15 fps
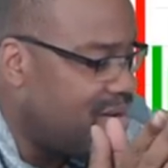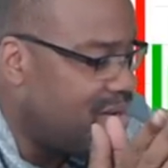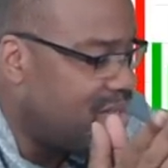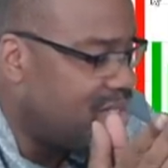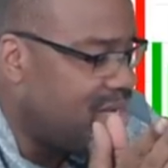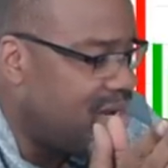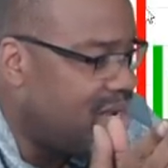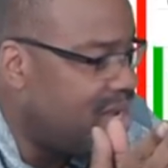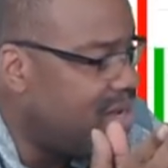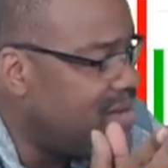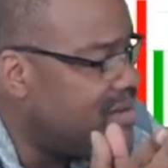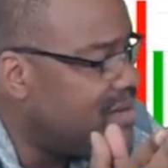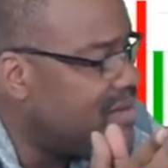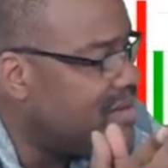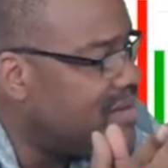Uh, say
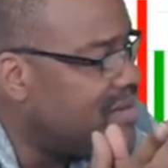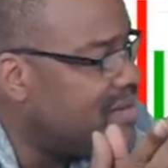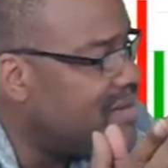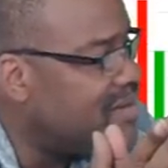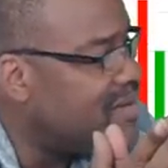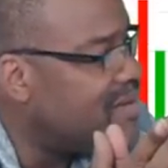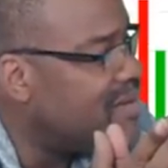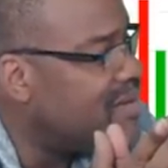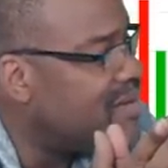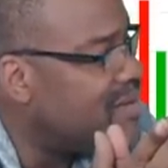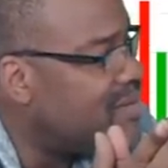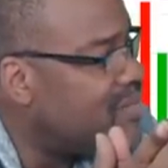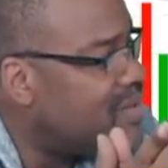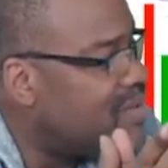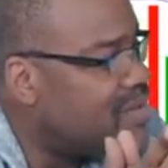again? Let's get back over here.
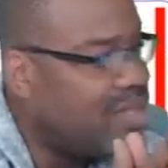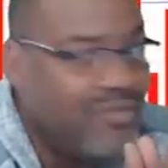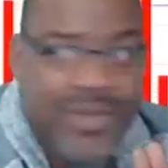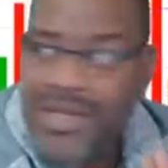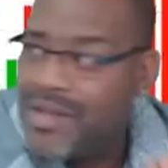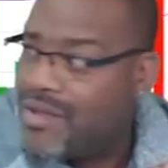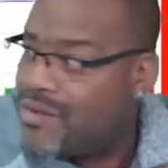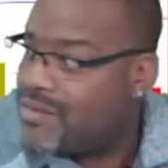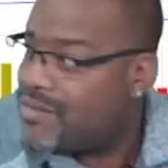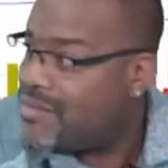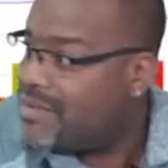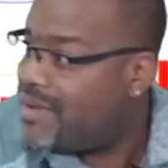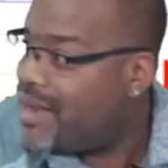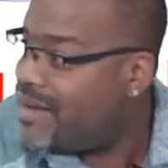Well, leave me alone.